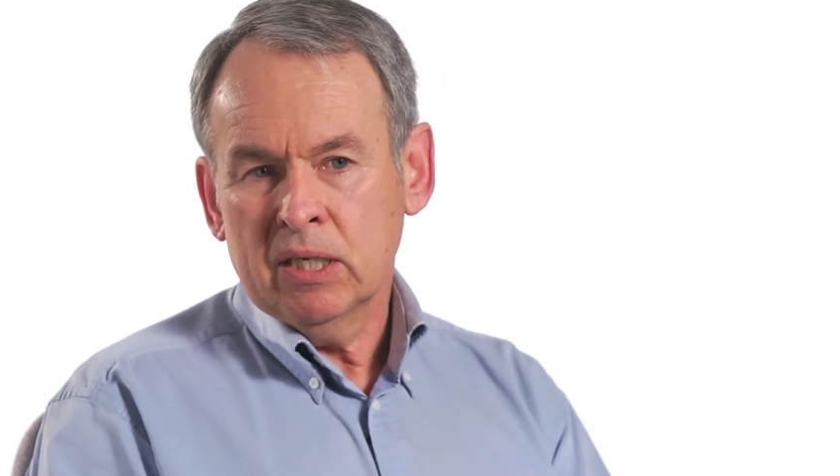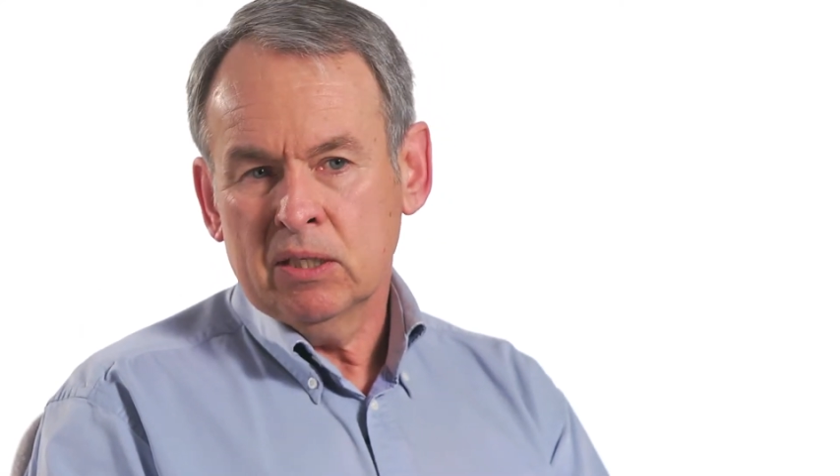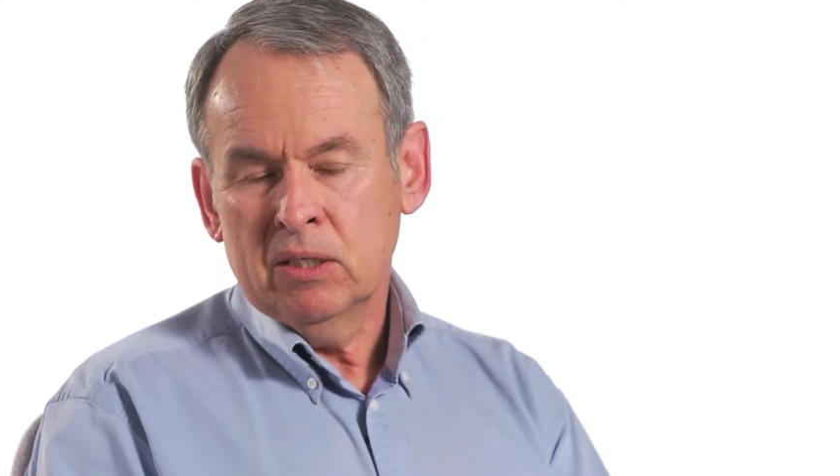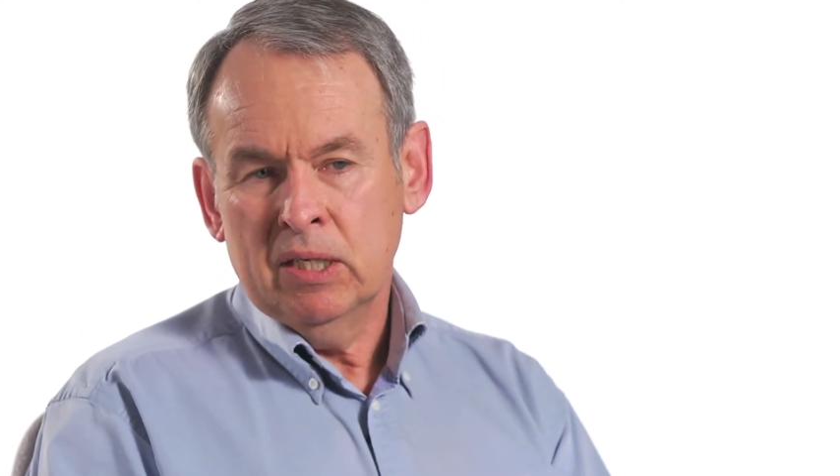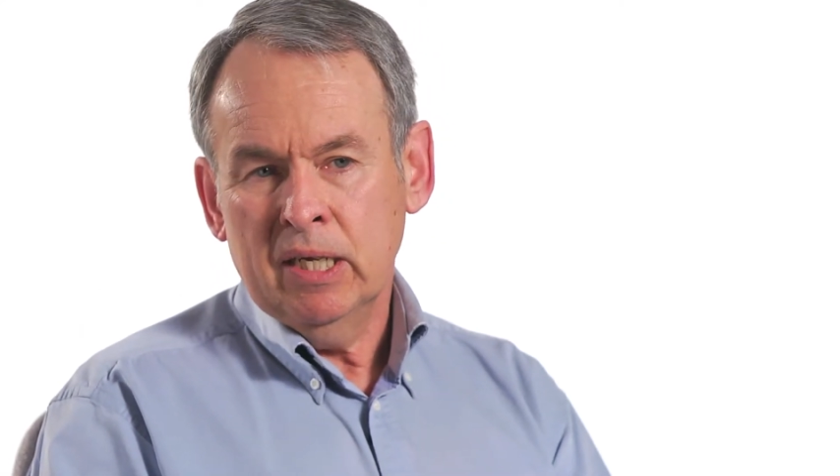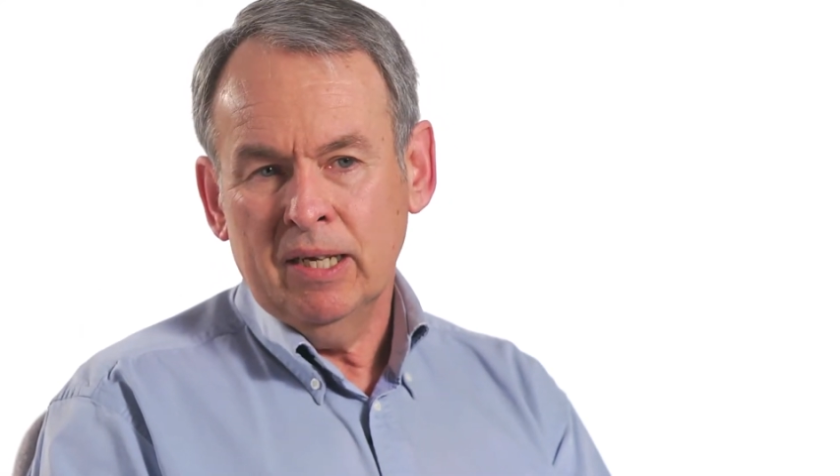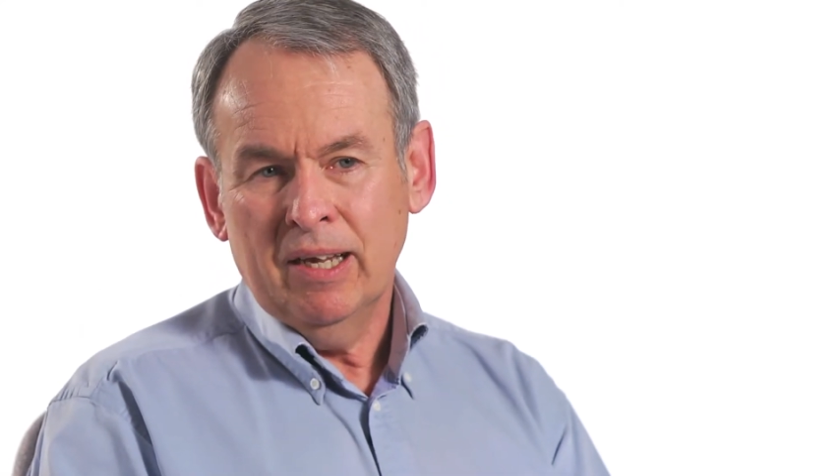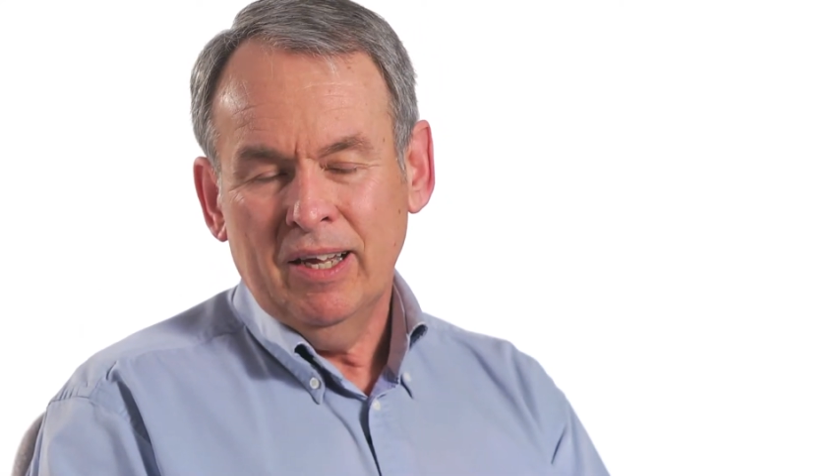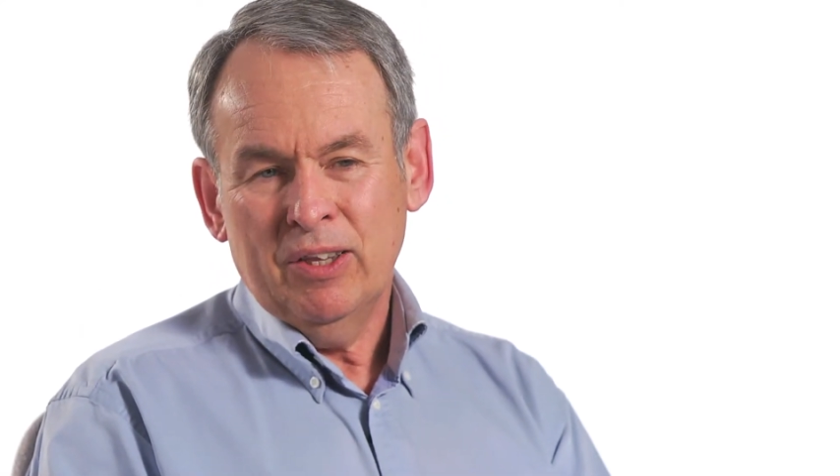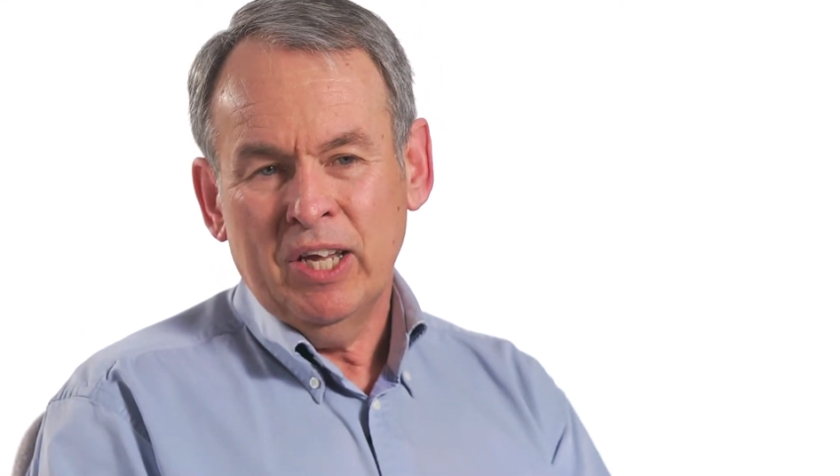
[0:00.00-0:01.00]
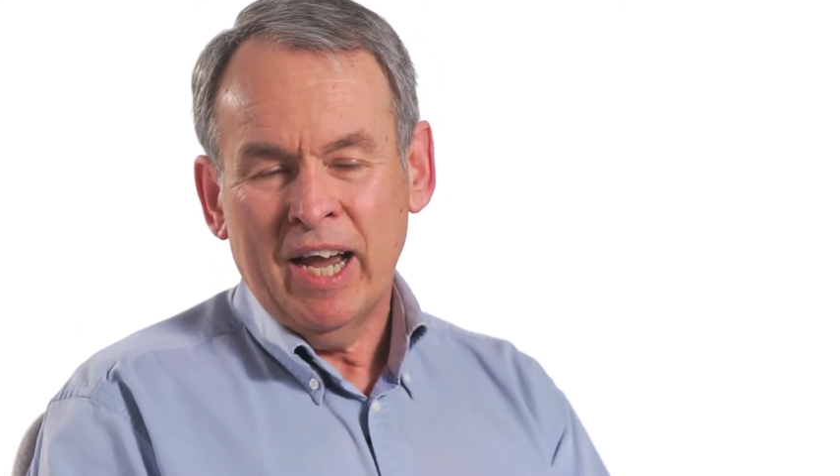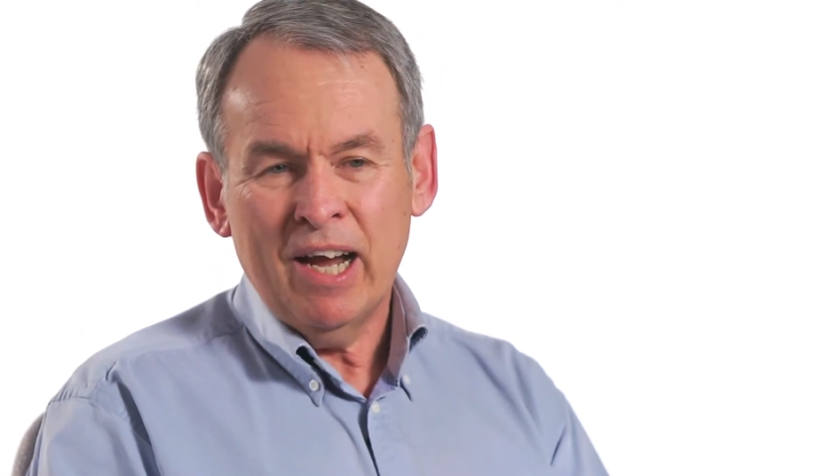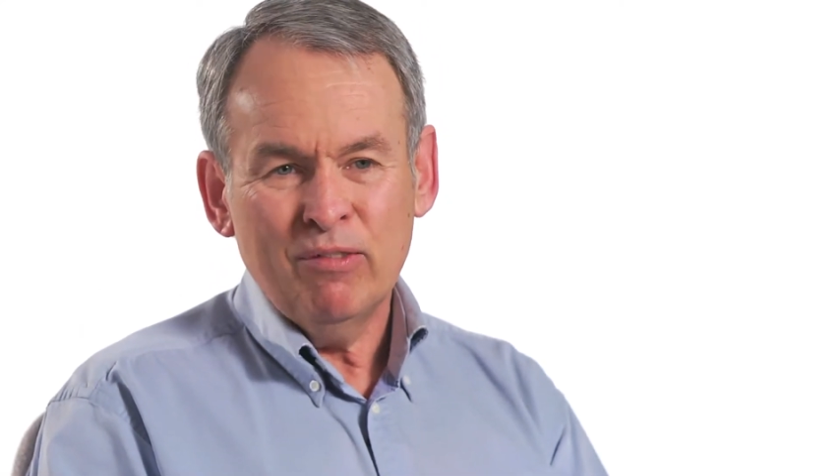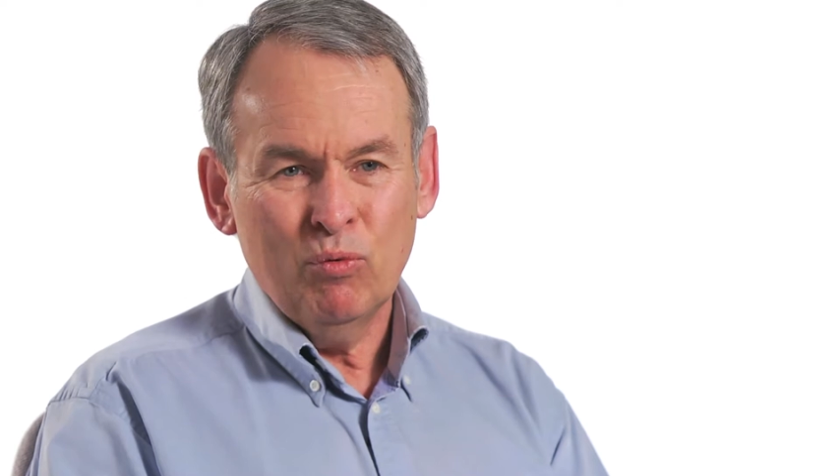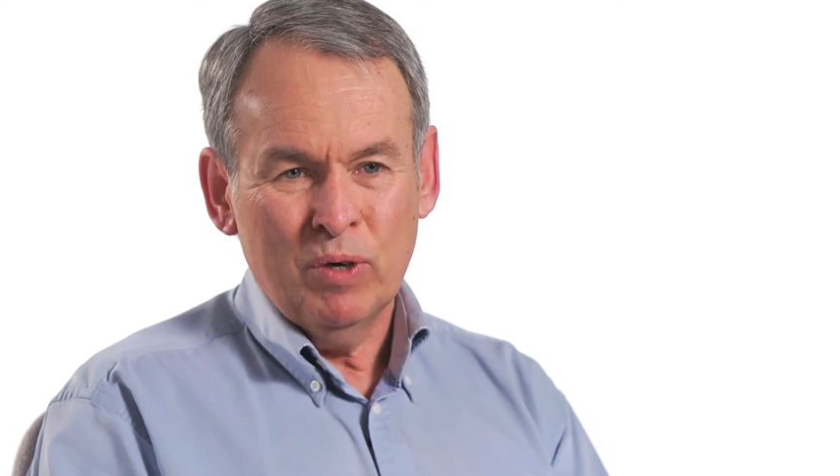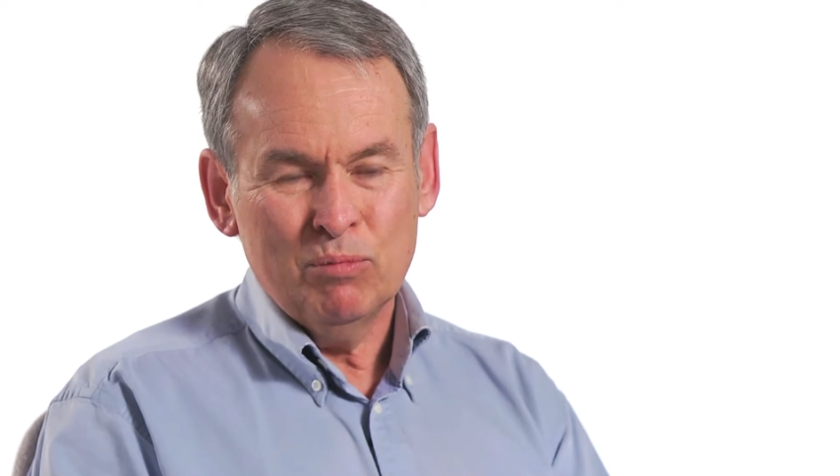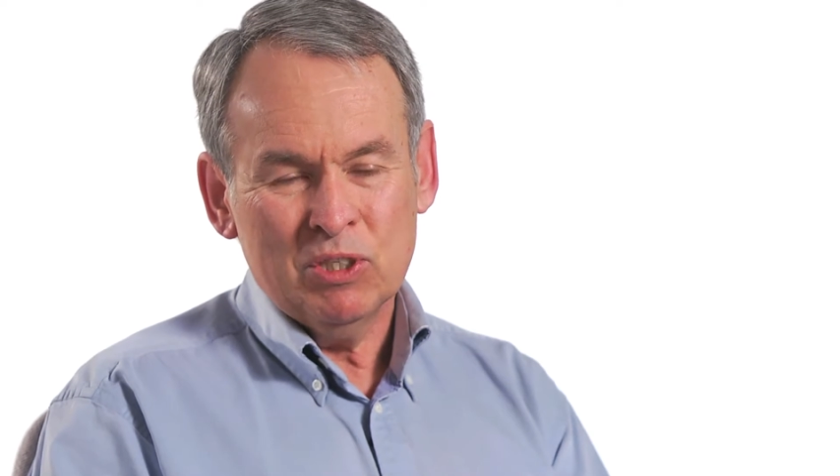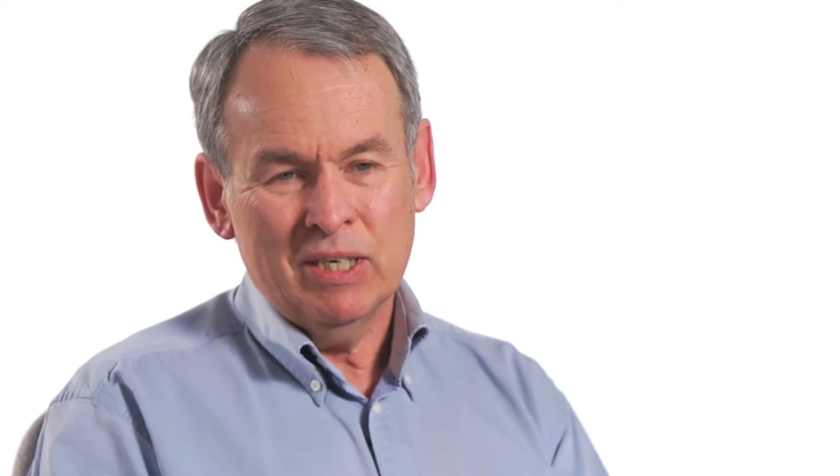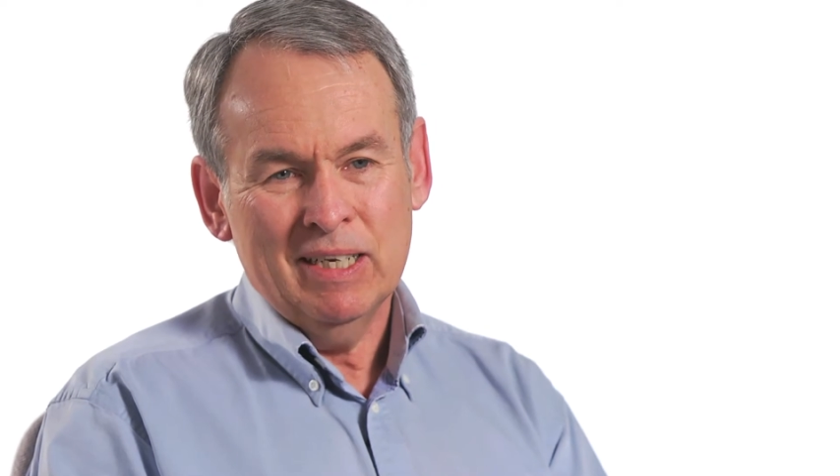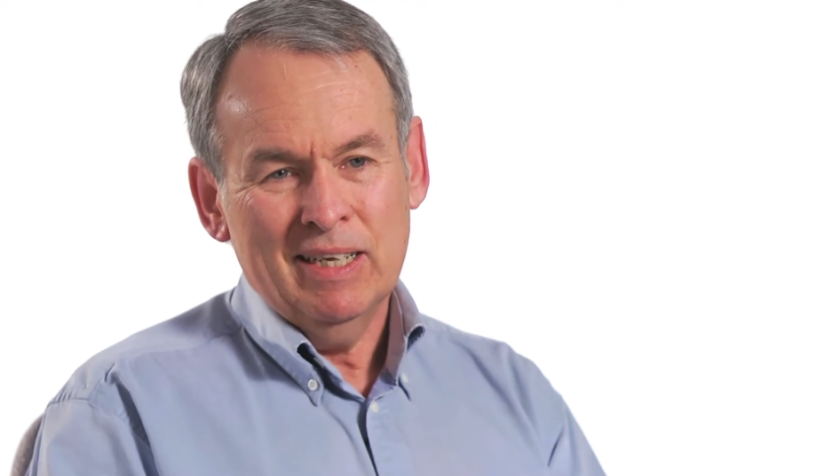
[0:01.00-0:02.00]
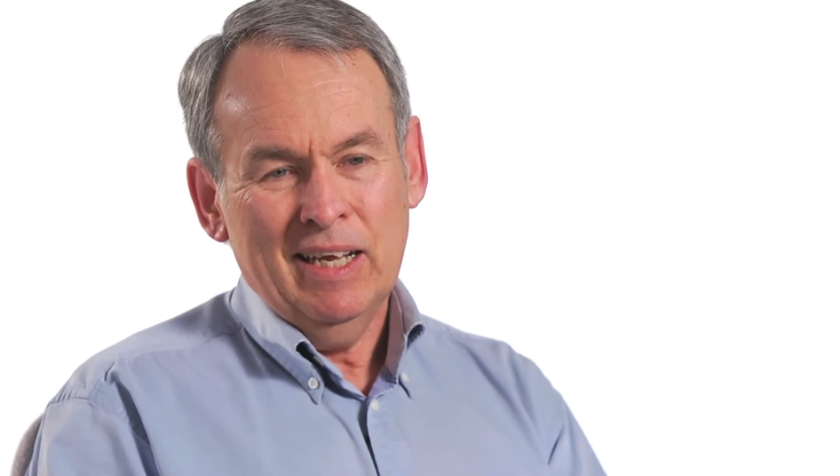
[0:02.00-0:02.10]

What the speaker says: yet today, they have a website,